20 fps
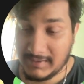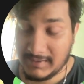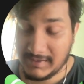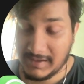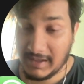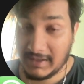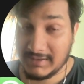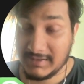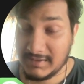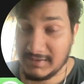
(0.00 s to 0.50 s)

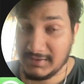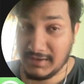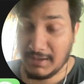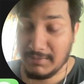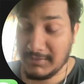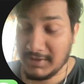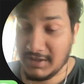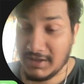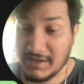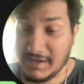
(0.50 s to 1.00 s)
like since
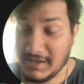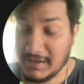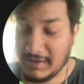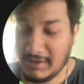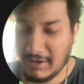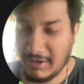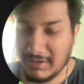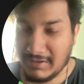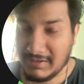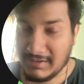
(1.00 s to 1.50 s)
I'm
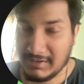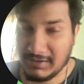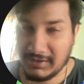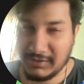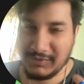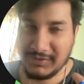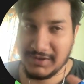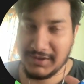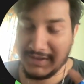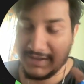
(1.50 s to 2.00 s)
currently on
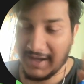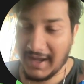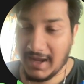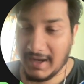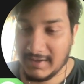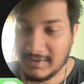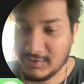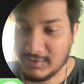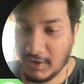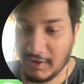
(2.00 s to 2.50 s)
using
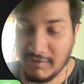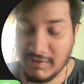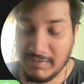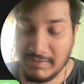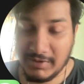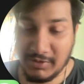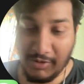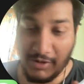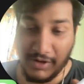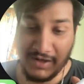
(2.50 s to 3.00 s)
React, so I will
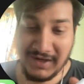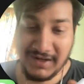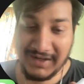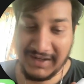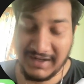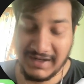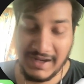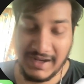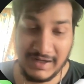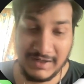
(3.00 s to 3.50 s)
be calling
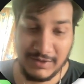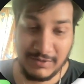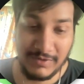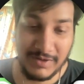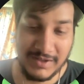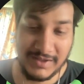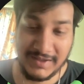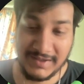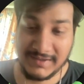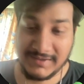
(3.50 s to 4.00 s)
it React
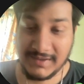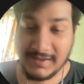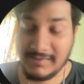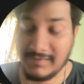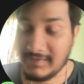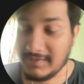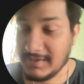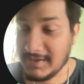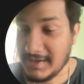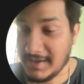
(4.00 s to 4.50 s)
query
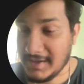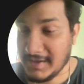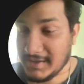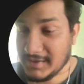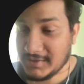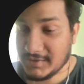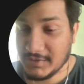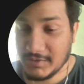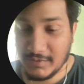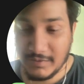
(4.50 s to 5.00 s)
itself.
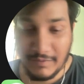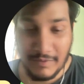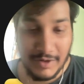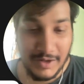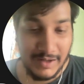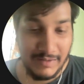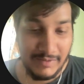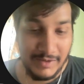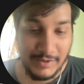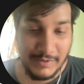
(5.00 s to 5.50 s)
So
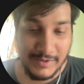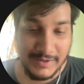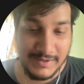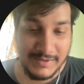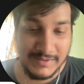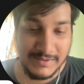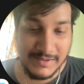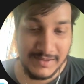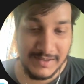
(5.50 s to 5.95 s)
what I will do is,